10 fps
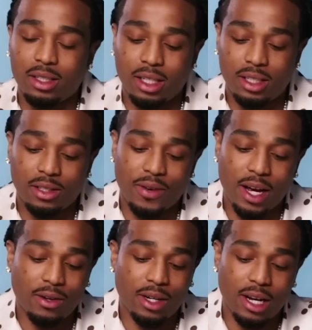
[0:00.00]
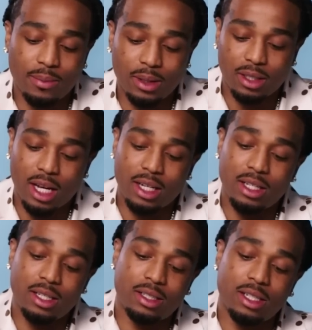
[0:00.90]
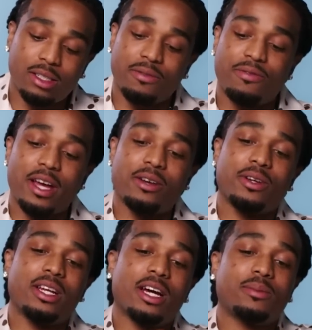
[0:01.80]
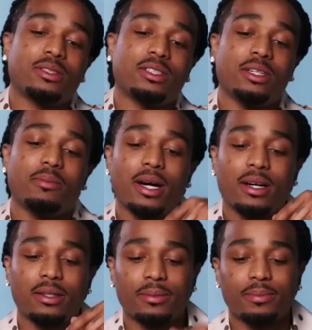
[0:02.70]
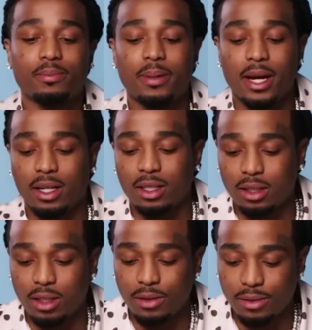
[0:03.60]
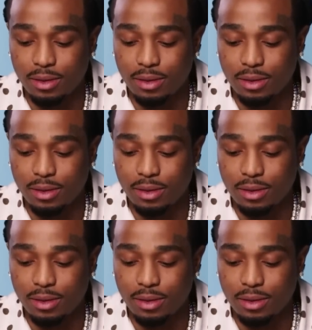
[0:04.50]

unless it's factory diamonds like these. These are factory diamonds, did by Patek itself.